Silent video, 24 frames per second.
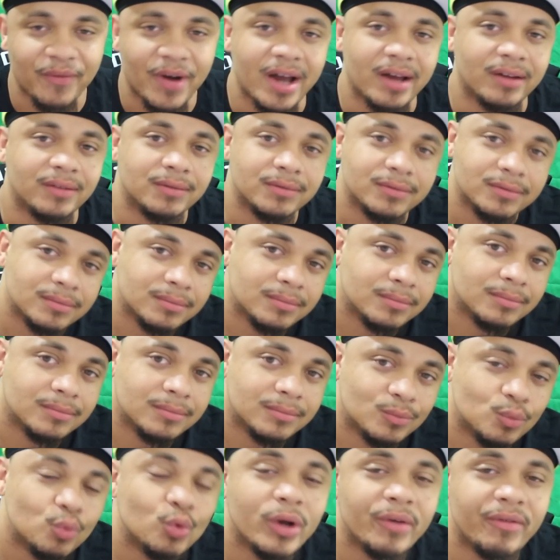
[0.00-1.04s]
It's about a five.
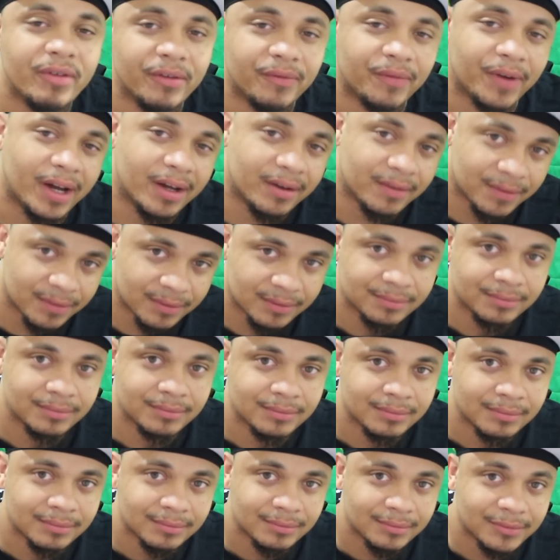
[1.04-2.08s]
We'll give you a
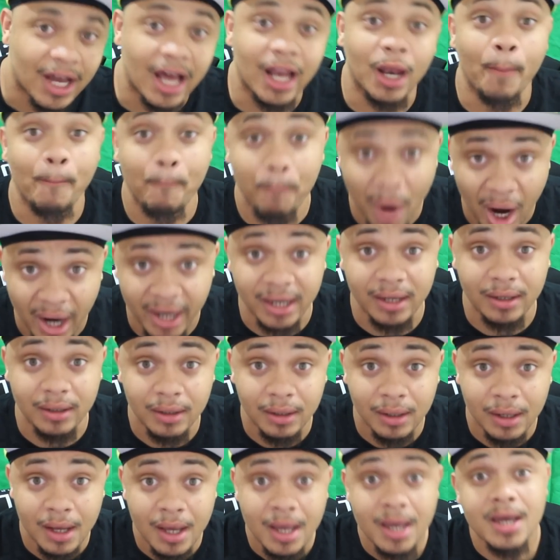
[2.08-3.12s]
five. Y'all are
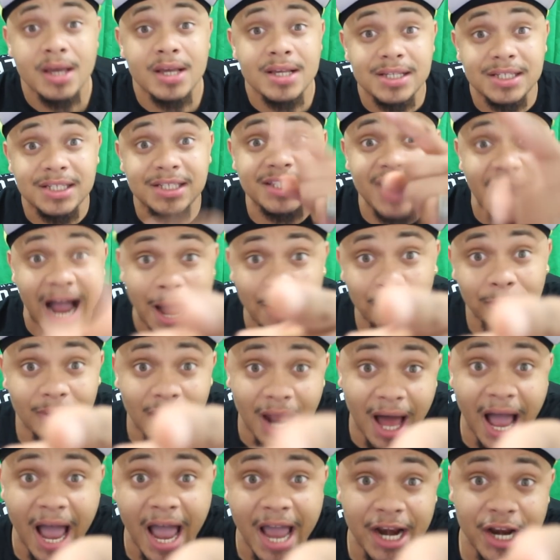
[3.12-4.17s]
bugging.
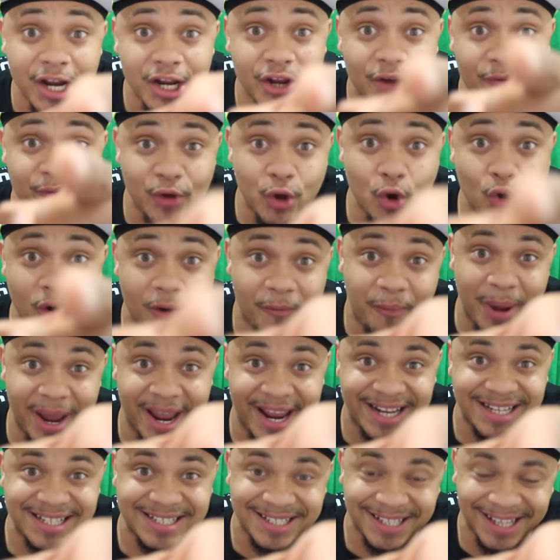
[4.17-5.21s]
Stop lying to your
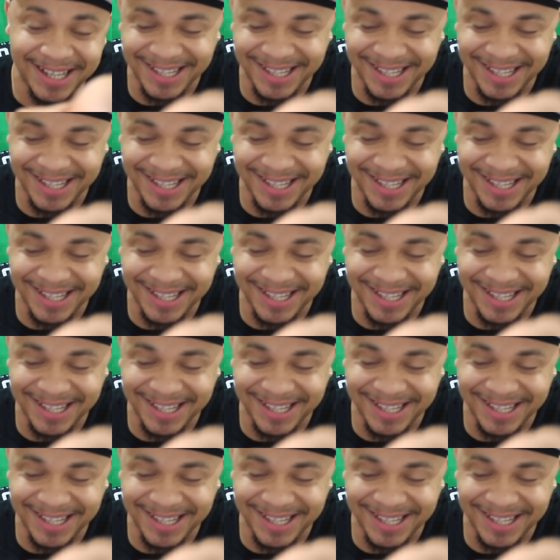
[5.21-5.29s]
viewer